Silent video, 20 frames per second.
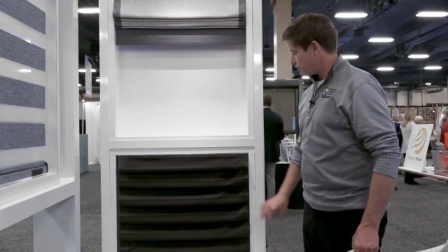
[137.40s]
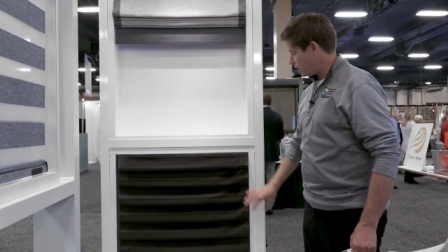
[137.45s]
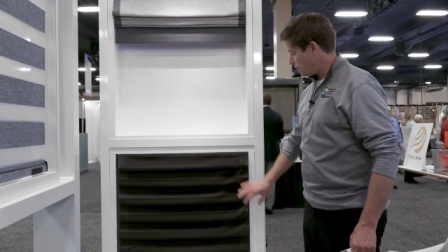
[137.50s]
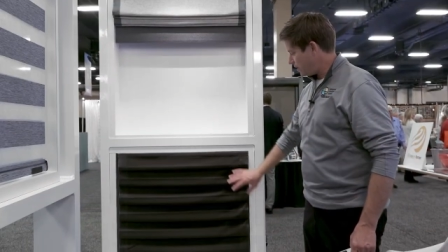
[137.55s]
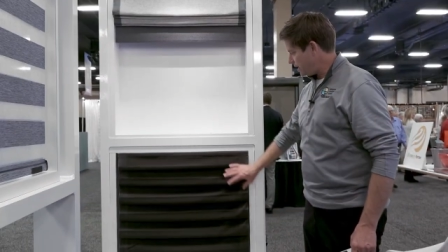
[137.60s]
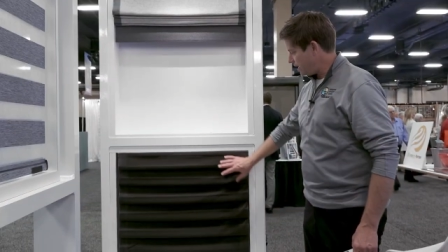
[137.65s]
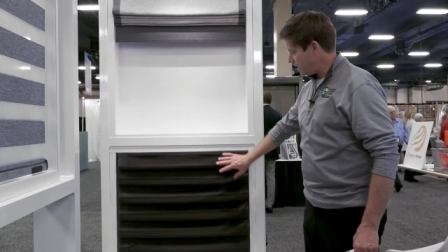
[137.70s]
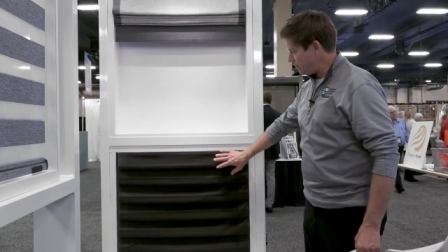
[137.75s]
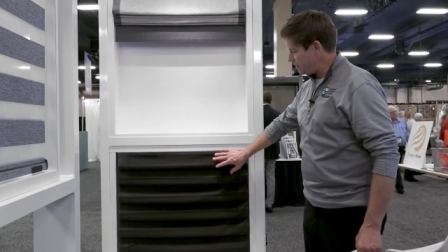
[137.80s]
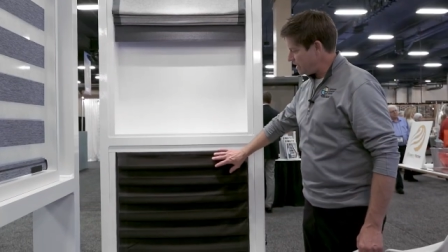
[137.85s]
So
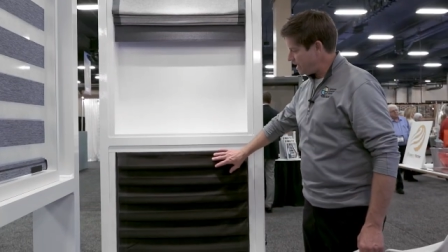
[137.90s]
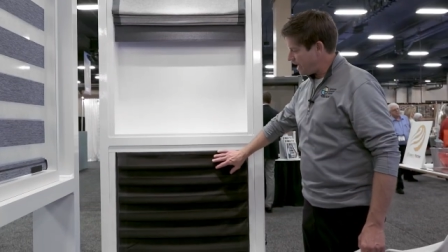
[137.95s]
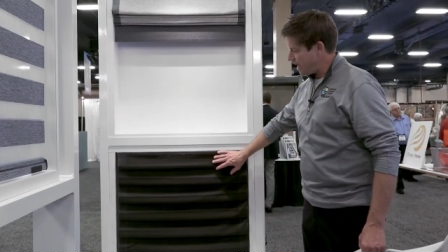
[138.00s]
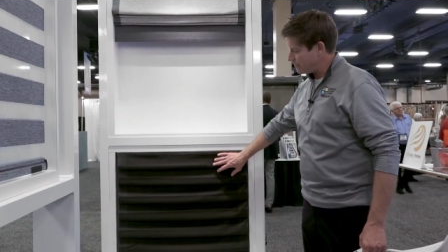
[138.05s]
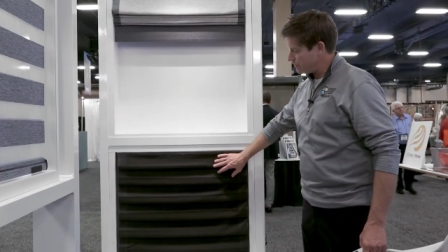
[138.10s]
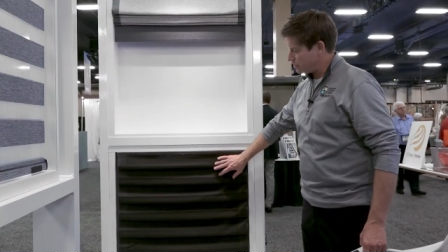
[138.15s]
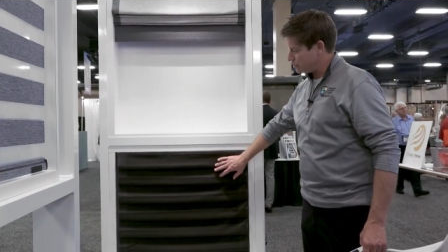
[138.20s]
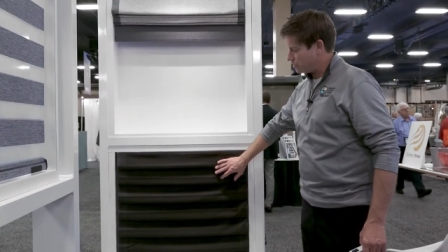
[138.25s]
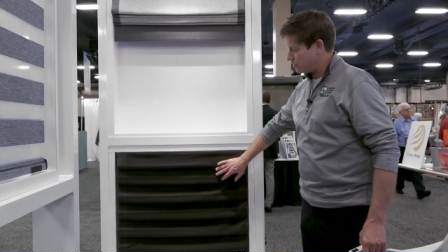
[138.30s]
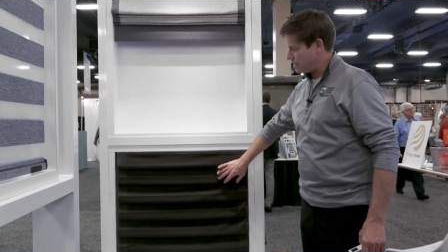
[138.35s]
here we
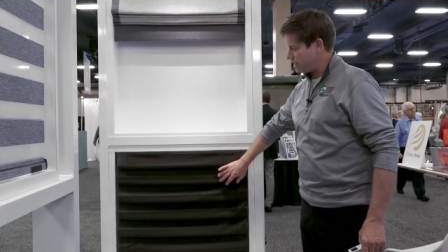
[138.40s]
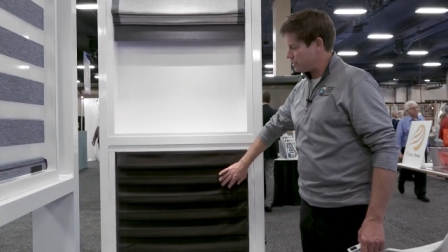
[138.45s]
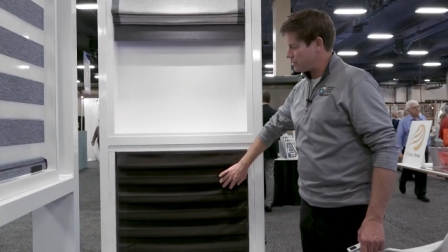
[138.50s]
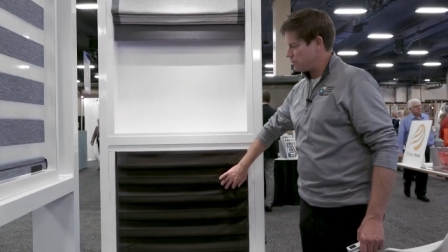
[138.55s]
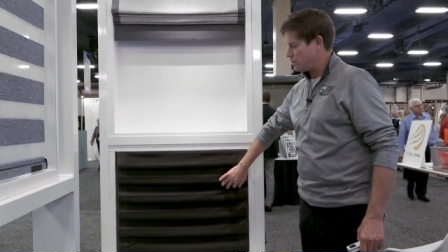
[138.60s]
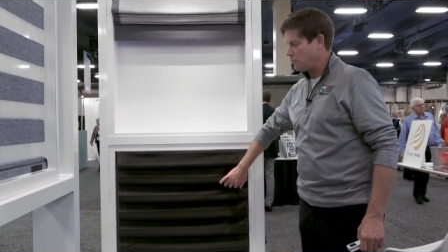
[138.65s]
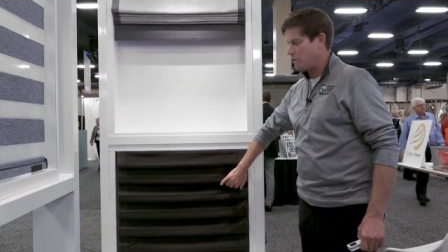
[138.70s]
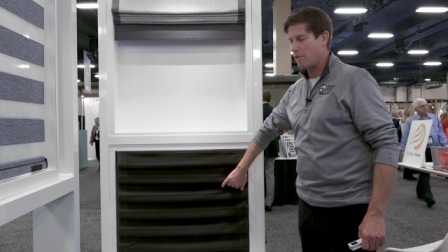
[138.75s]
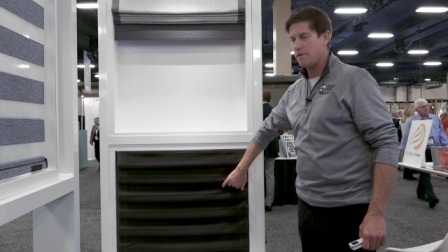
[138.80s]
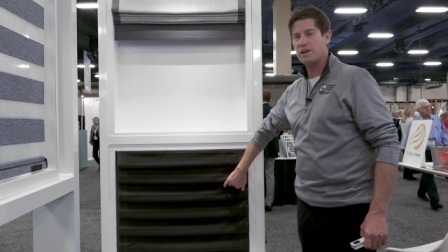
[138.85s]
have a
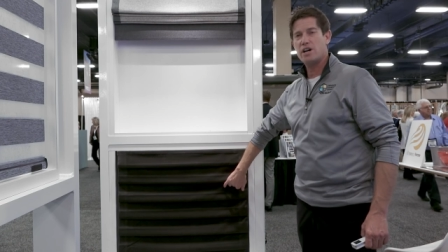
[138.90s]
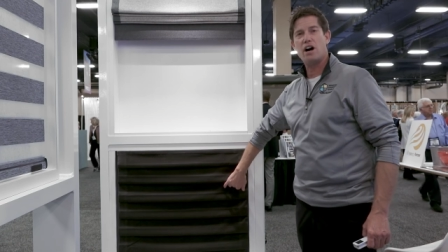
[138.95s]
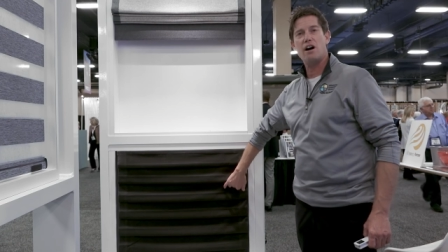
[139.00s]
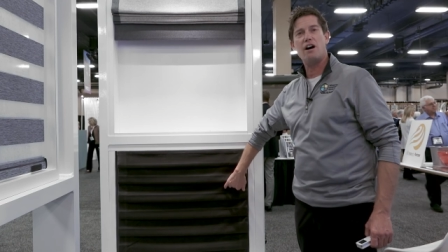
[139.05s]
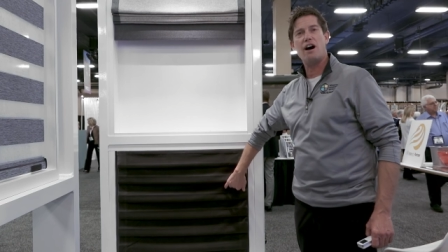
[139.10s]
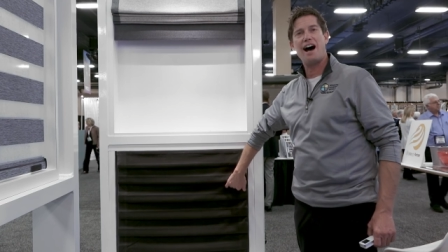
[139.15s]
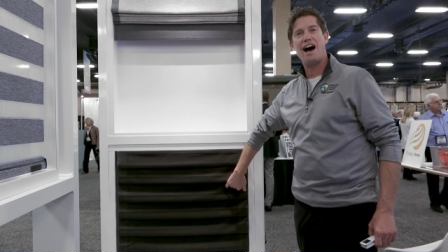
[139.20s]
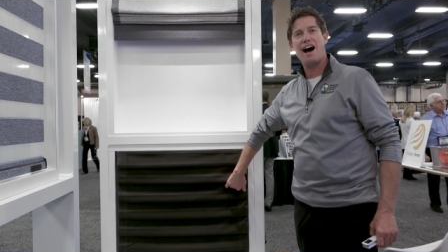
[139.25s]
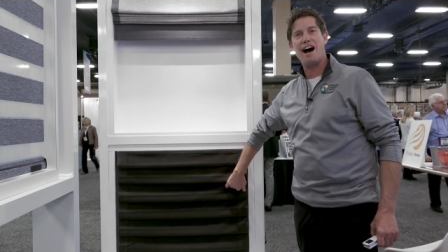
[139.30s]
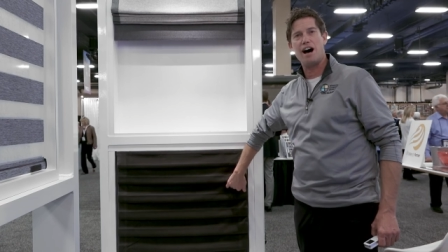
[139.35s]
traditional, what we
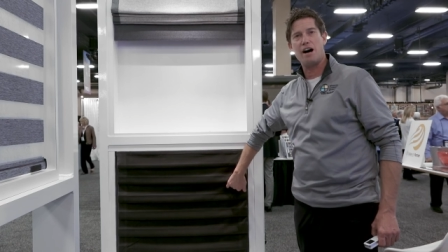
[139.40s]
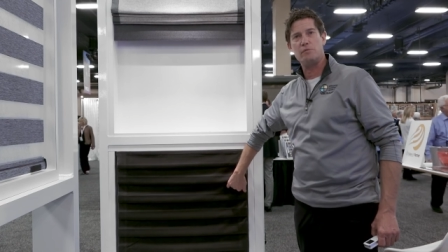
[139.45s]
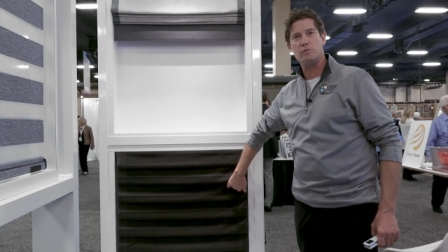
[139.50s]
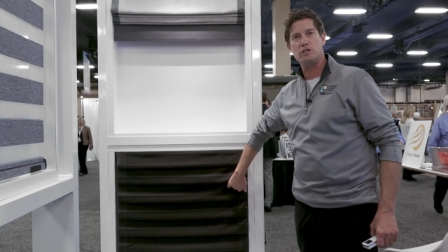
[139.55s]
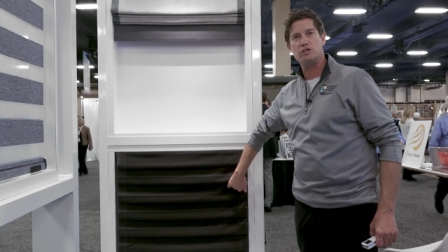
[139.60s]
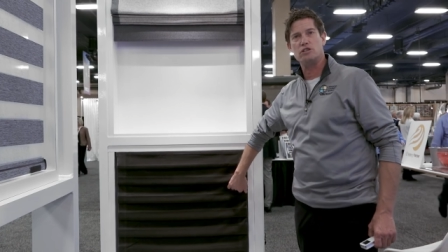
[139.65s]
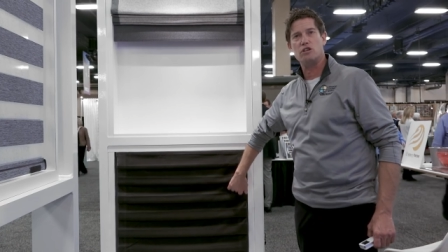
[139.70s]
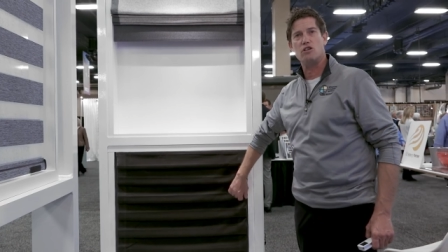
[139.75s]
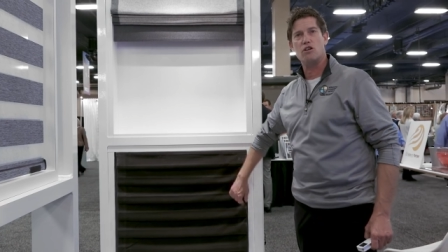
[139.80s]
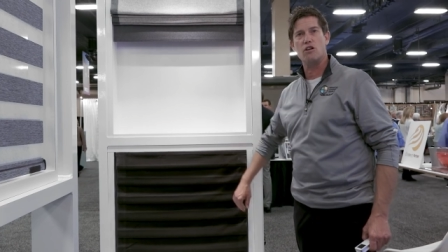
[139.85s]
call a
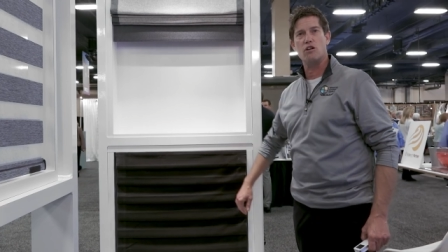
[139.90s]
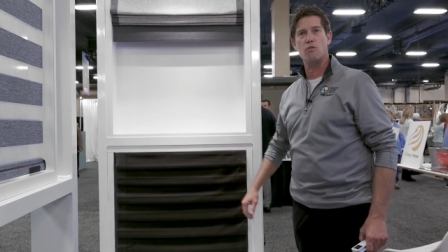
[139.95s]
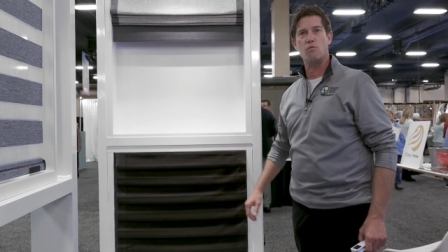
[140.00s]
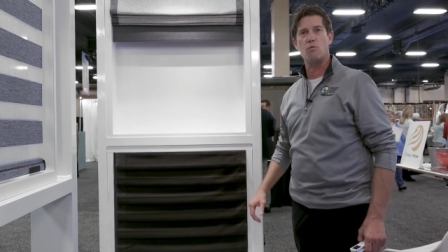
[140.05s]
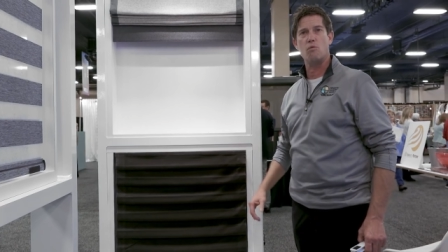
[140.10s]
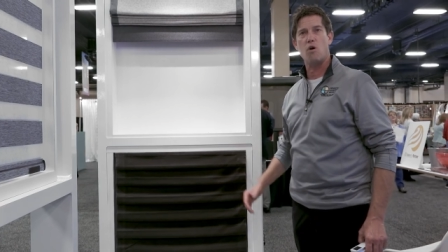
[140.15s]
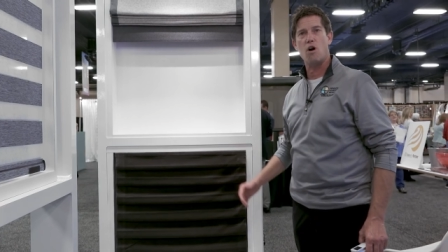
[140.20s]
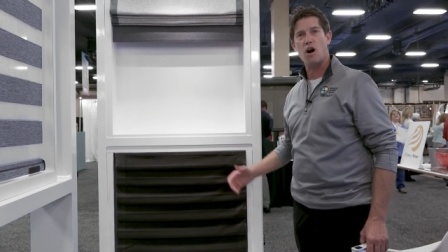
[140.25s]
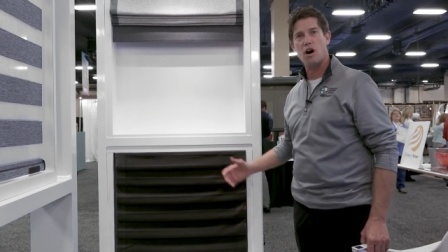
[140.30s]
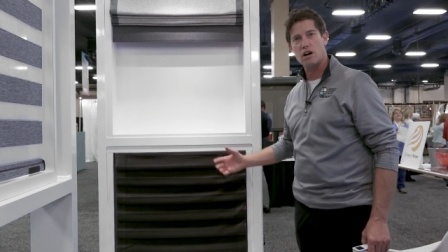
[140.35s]
hobbled or
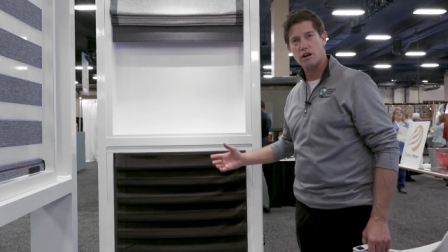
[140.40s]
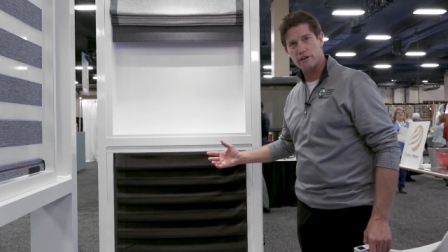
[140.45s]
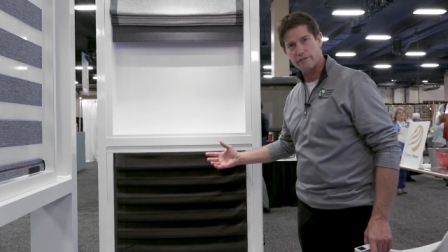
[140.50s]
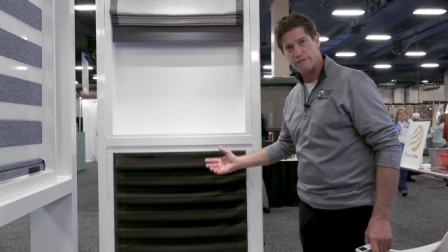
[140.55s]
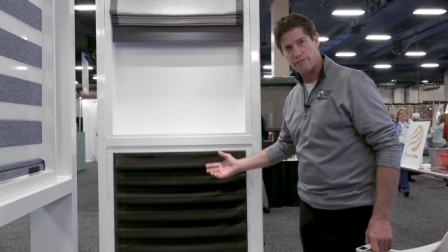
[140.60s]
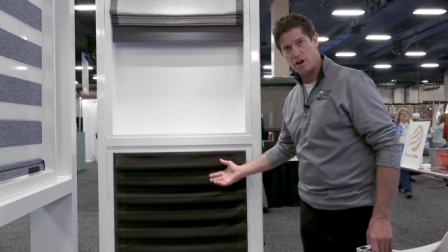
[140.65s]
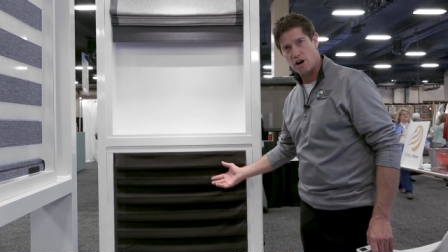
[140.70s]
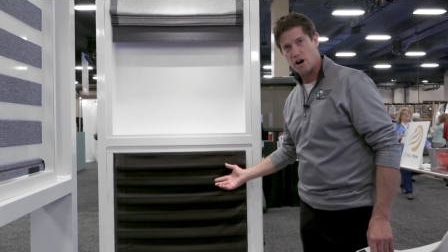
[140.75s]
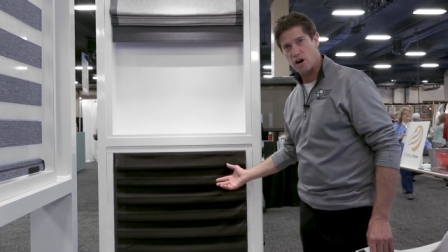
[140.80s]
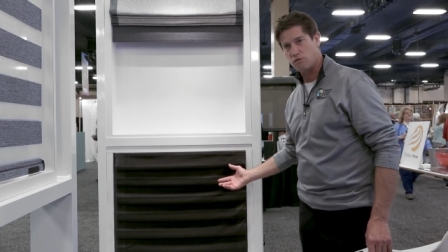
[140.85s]

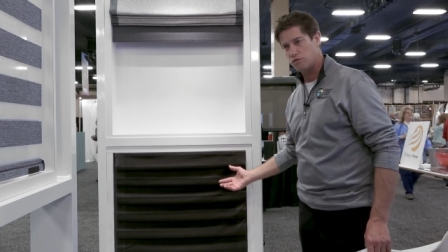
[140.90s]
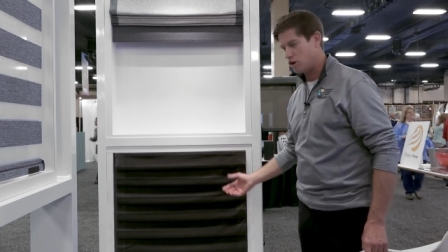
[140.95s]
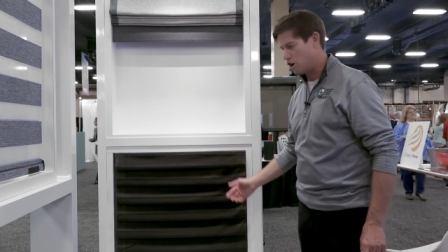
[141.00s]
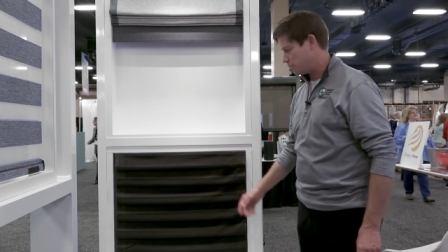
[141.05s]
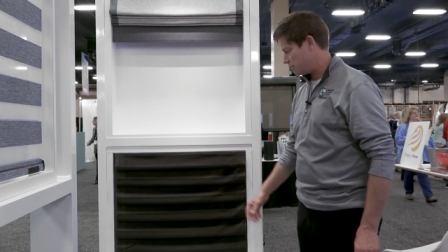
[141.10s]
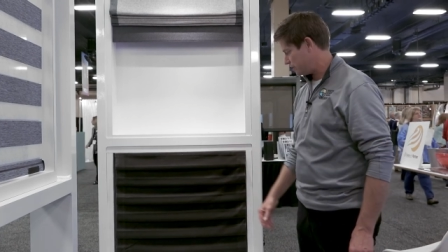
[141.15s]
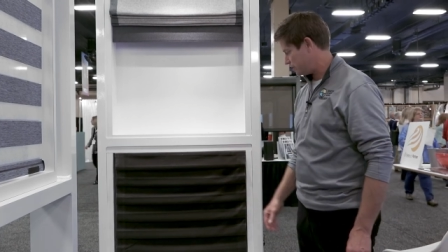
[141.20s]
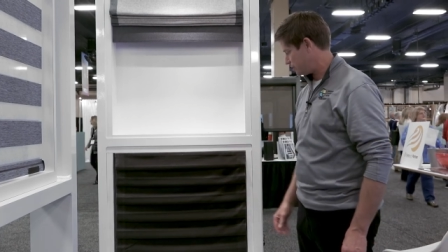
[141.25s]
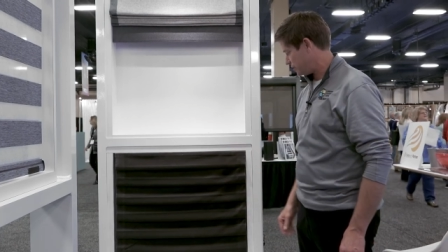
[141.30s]
waterfall Roman